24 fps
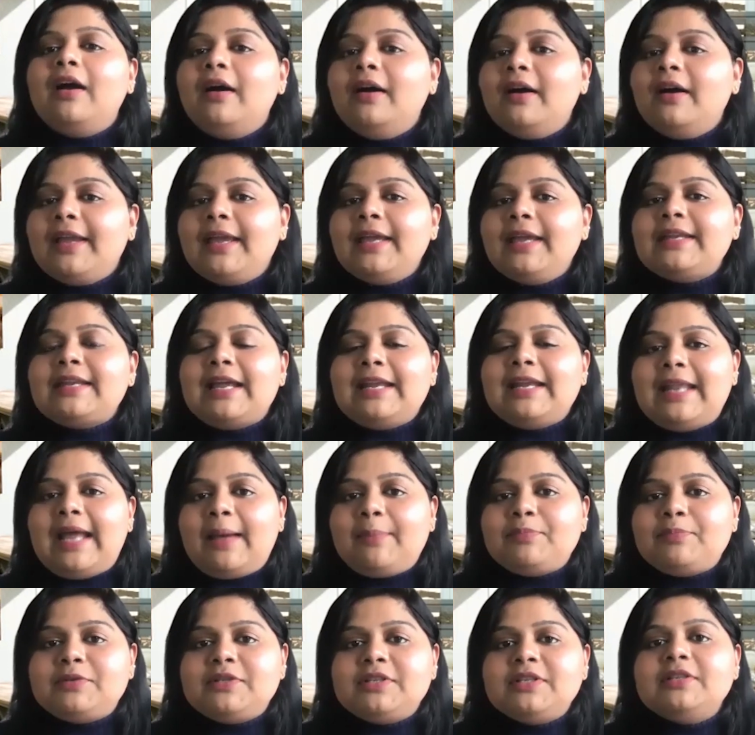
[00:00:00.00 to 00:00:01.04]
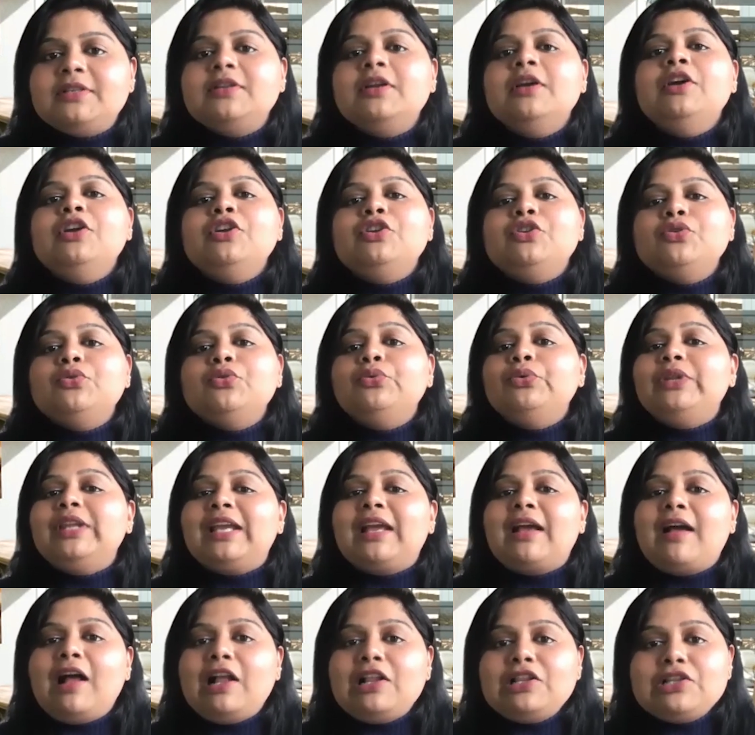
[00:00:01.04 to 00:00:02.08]
get adapted to the
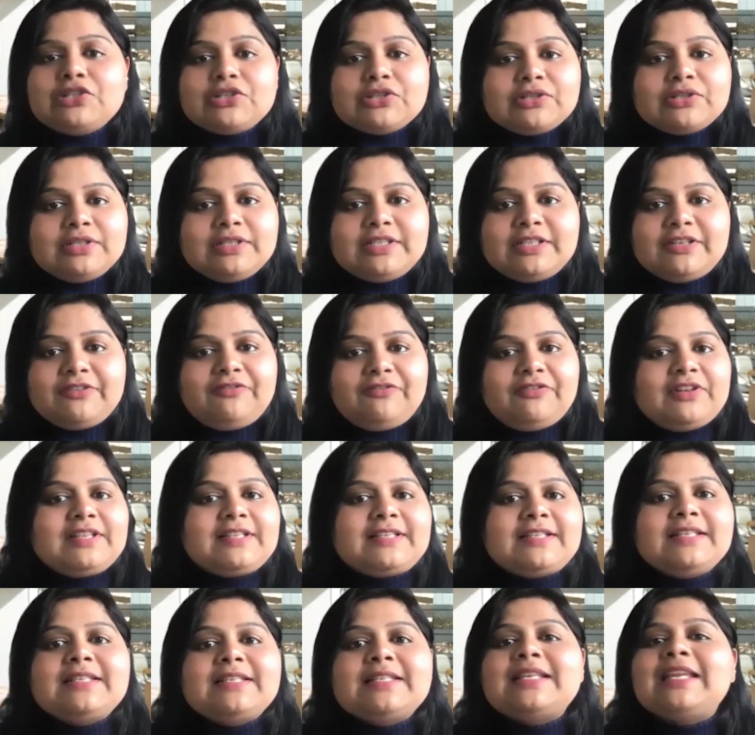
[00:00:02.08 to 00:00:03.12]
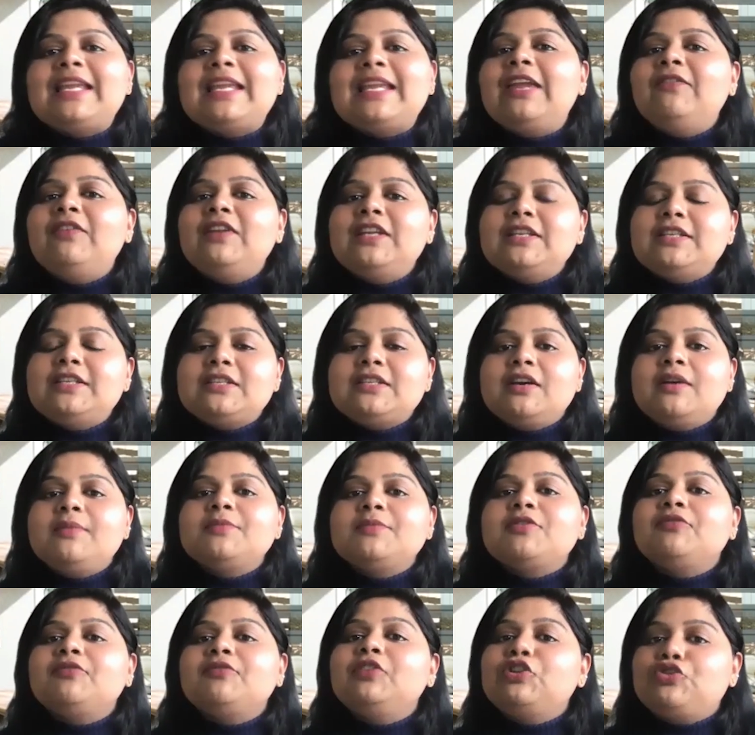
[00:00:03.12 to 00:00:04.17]
cultural differences, even in
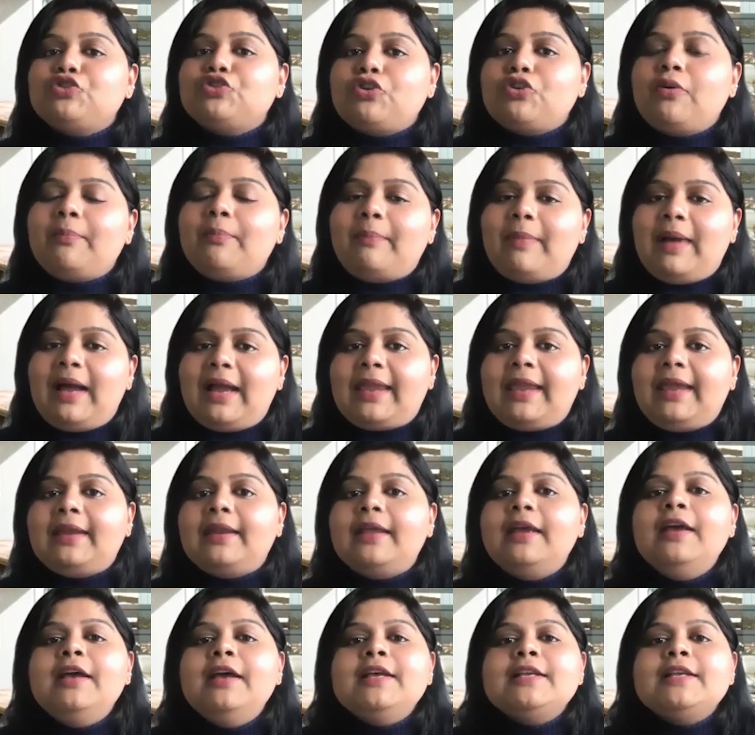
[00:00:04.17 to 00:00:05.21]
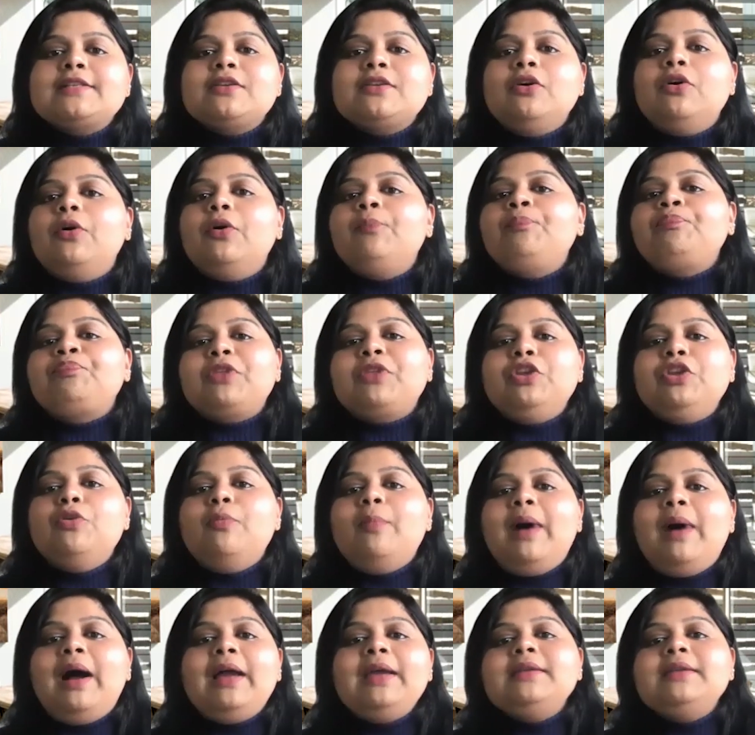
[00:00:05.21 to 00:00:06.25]
terms of the job market. So you
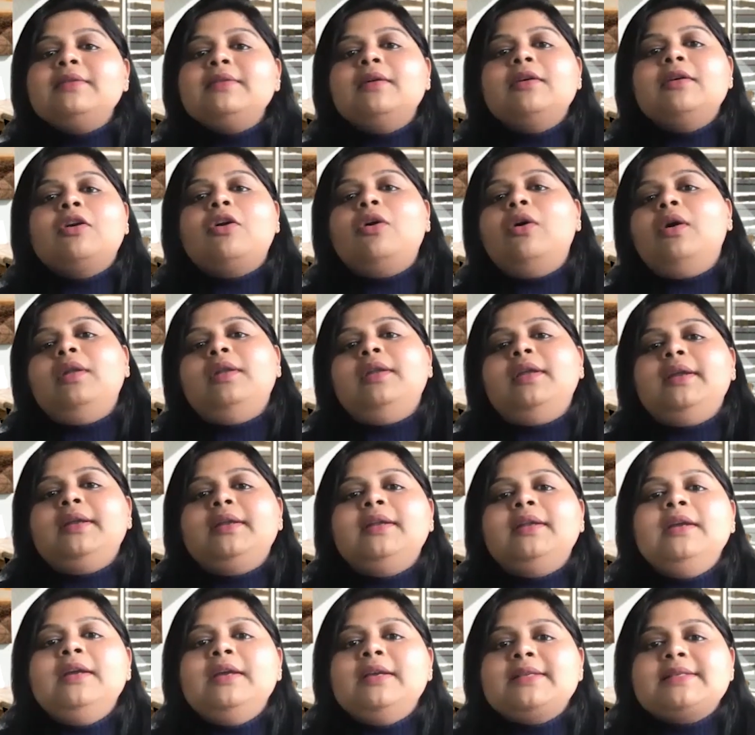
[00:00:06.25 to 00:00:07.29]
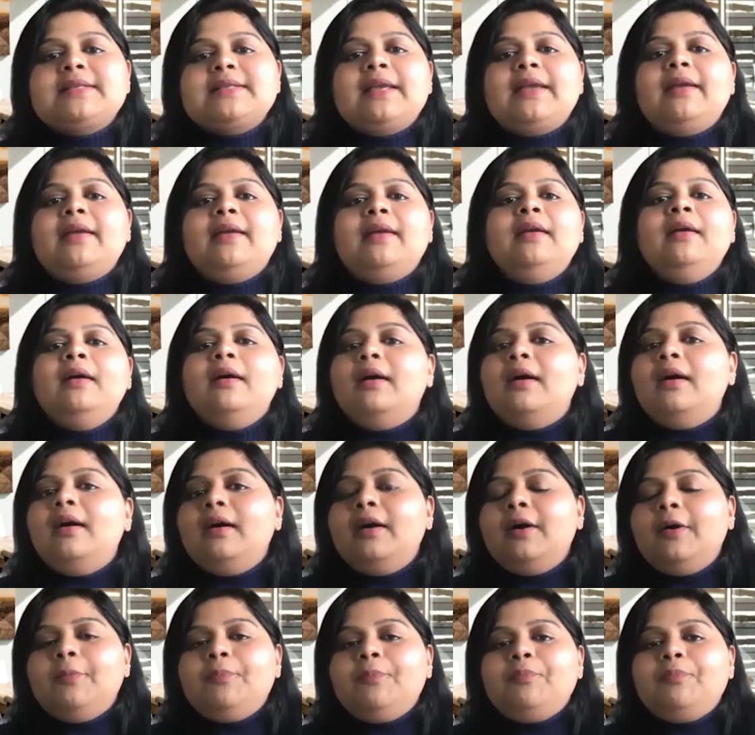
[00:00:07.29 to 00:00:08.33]
might call it, say, a